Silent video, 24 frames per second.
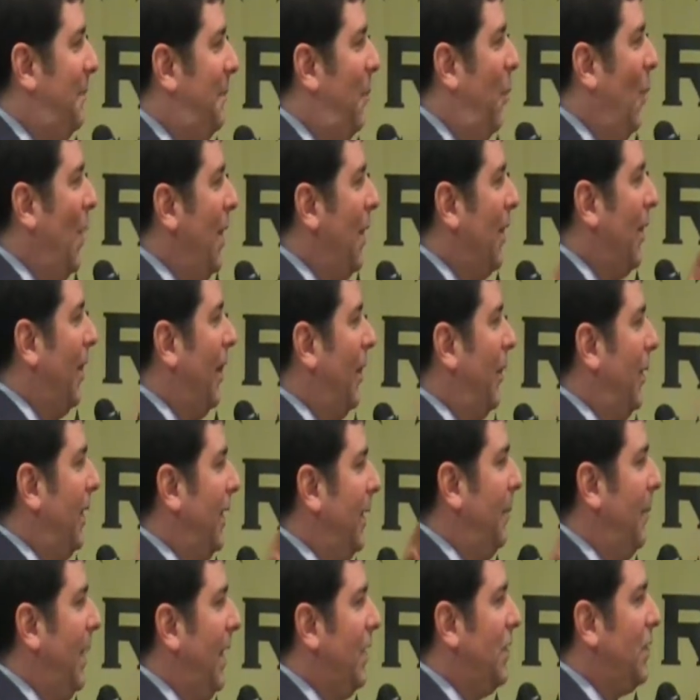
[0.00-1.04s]
We are
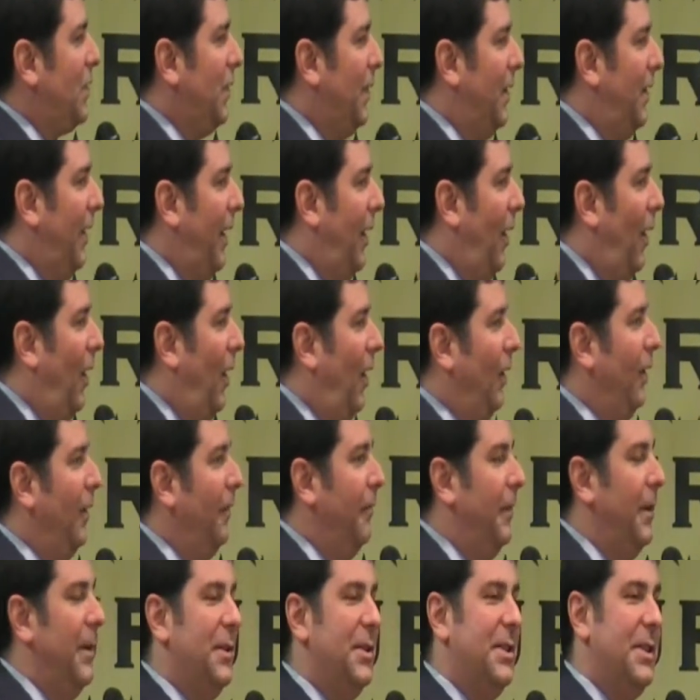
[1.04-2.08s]
going to make sure that all
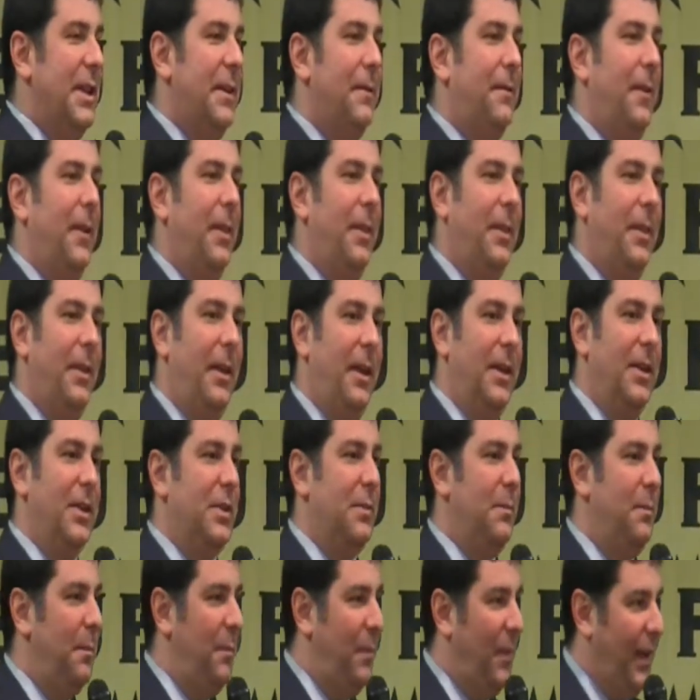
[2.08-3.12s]
of those different
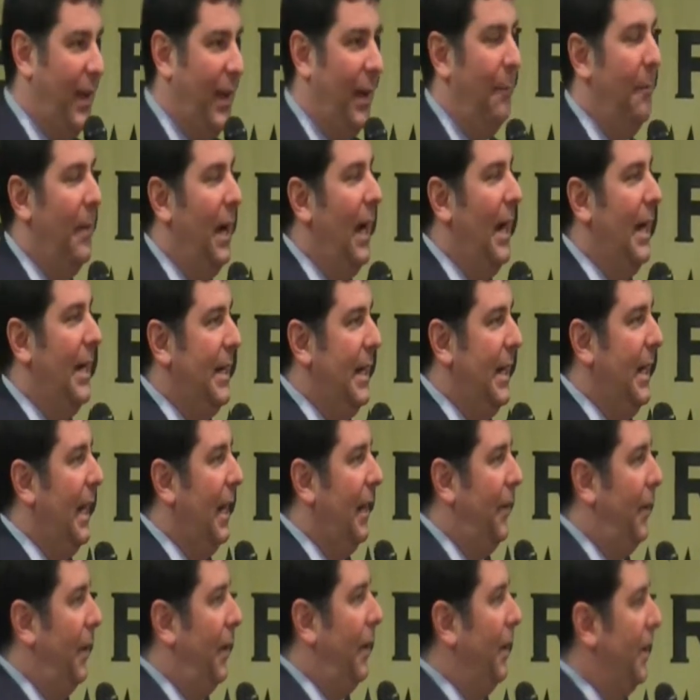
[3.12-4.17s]
things combine
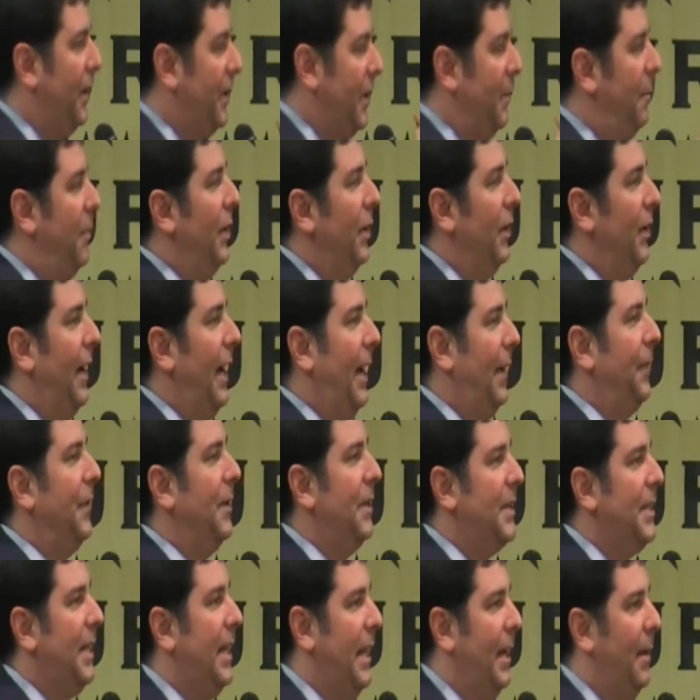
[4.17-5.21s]
together to build out
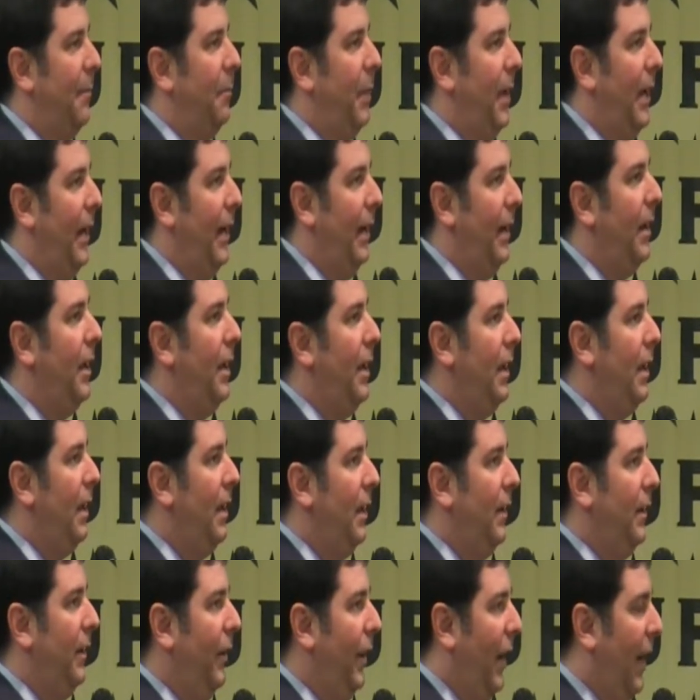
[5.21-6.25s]
this campaign,
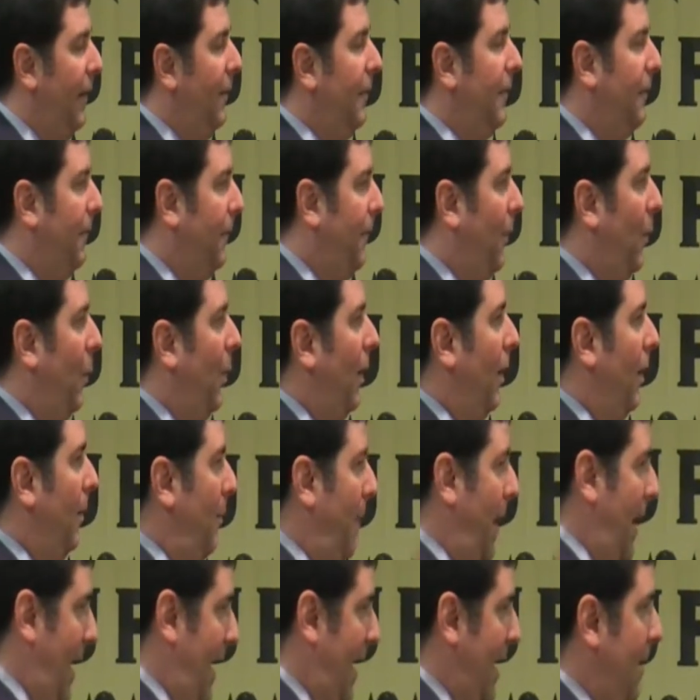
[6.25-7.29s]
not for
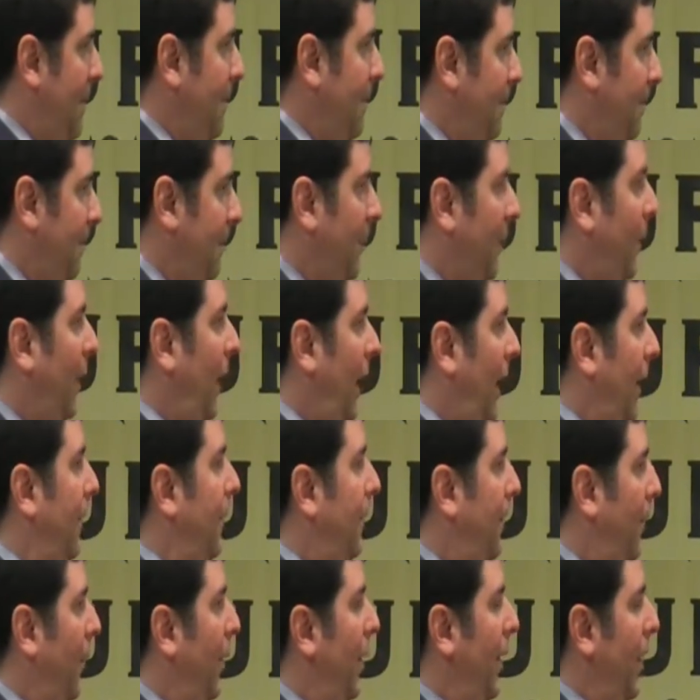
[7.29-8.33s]
May,
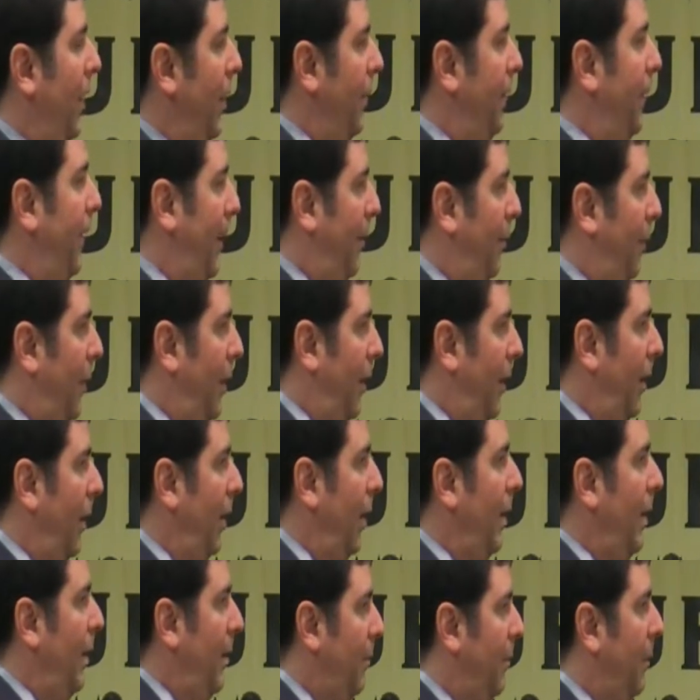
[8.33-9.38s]
not for
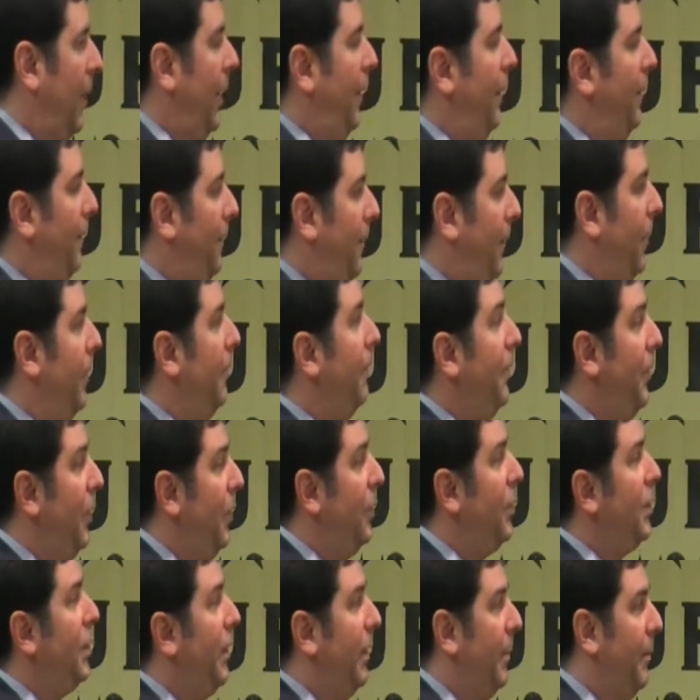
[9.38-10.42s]
November, but for the
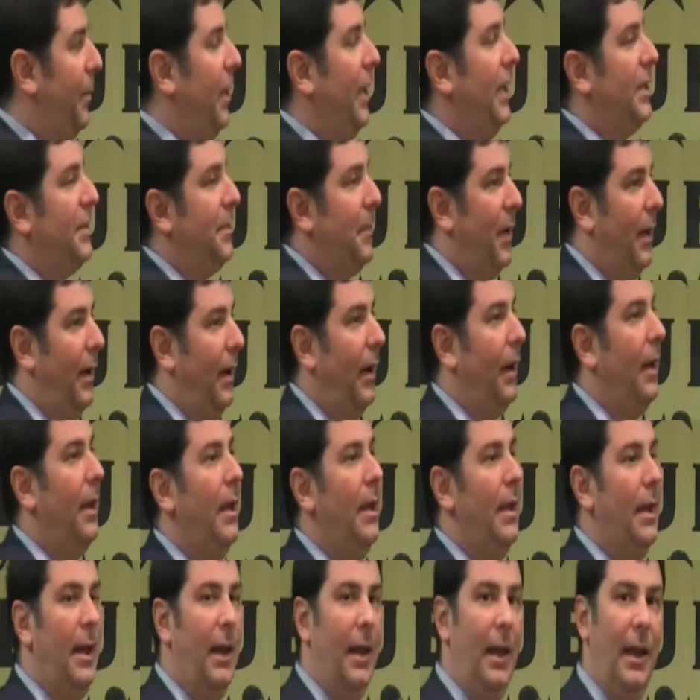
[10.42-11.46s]
future of Pittsburgh.
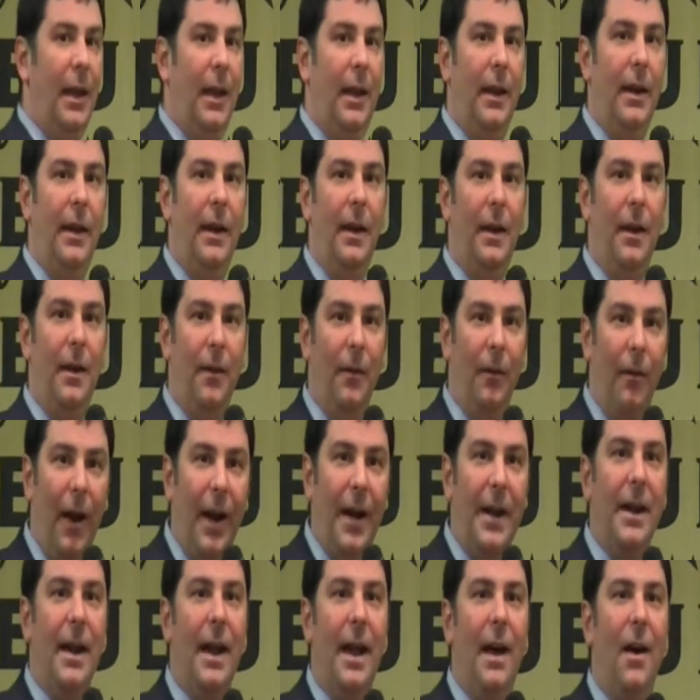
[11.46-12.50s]
And
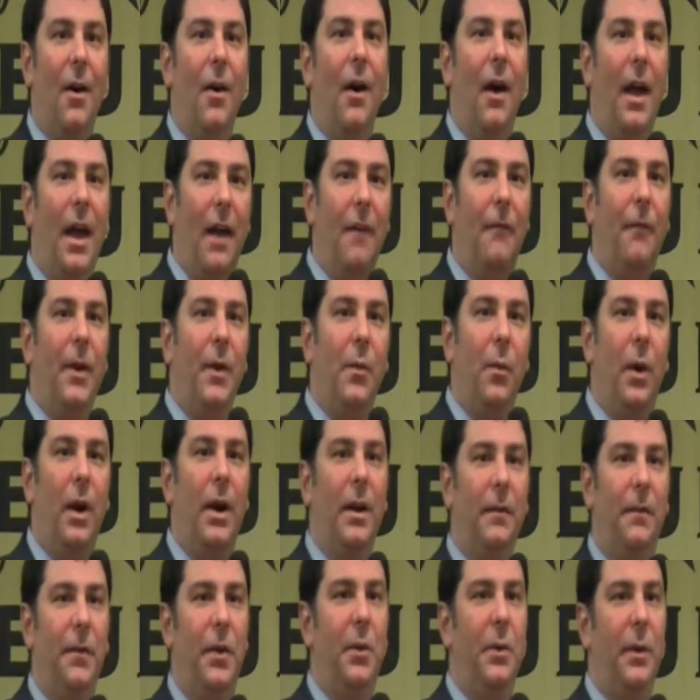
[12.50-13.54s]
right now, every
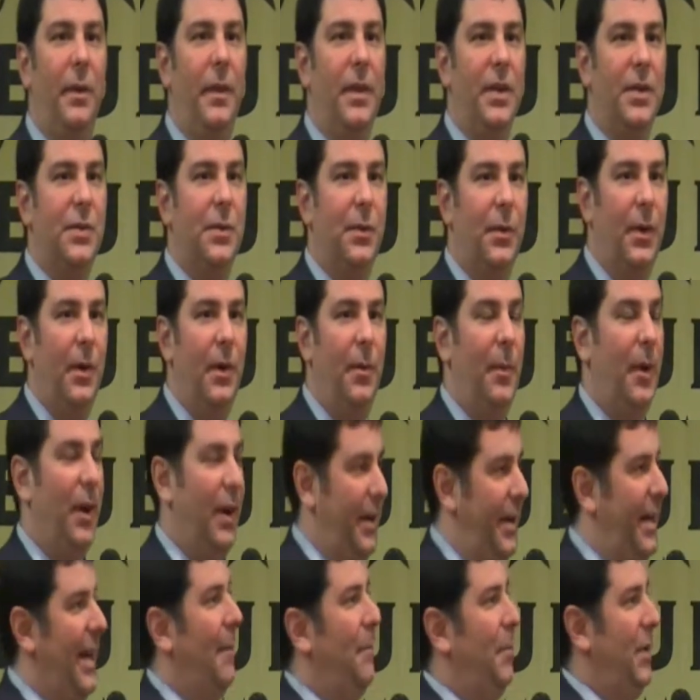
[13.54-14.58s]
one of you in this room
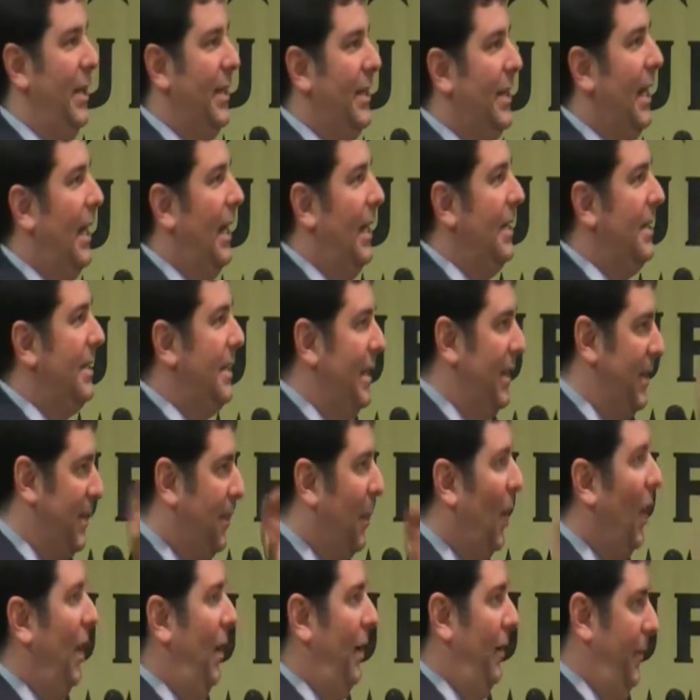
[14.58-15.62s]
are deputized as
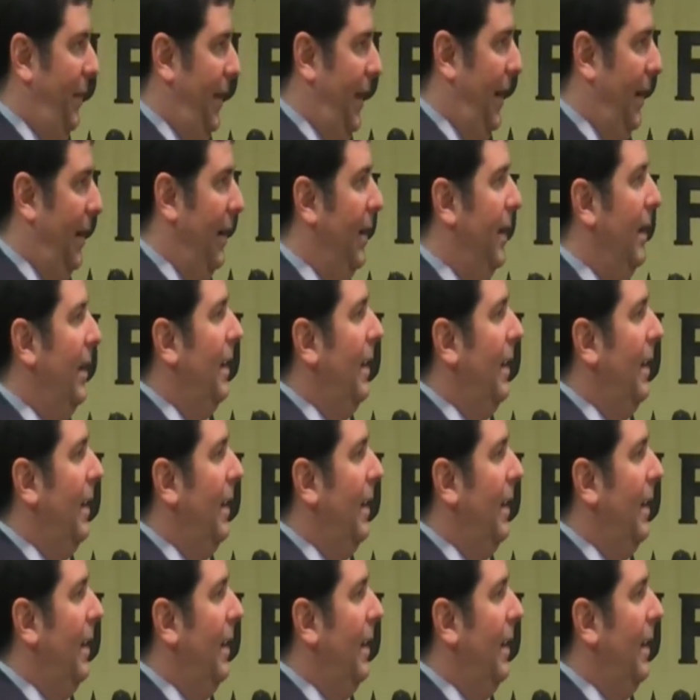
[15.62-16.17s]
part of that.